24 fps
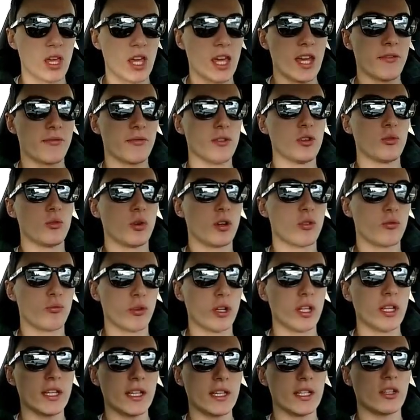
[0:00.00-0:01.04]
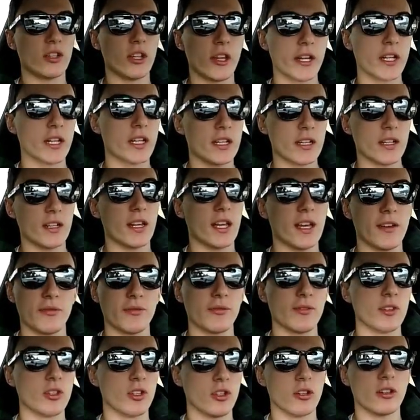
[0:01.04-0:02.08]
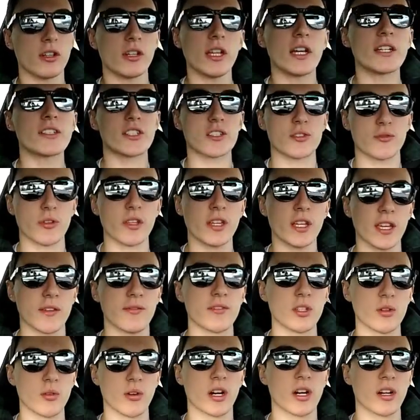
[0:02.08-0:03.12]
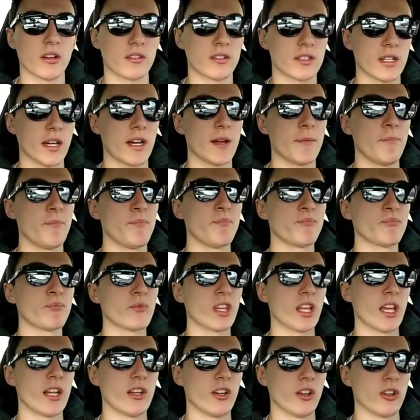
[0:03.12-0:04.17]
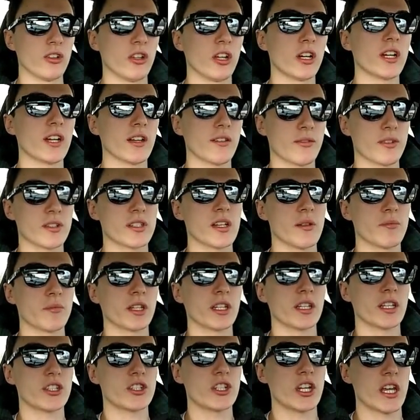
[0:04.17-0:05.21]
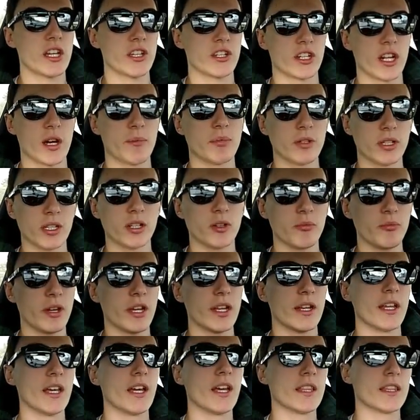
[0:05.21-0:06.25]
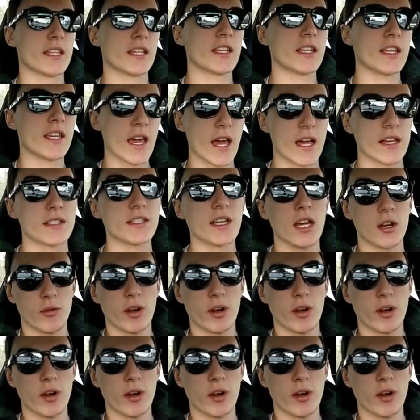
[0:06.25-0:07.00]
If you are really looking, if your clutch is really giving you a hard time and you're looking for something to change it up a little bit, then yes, I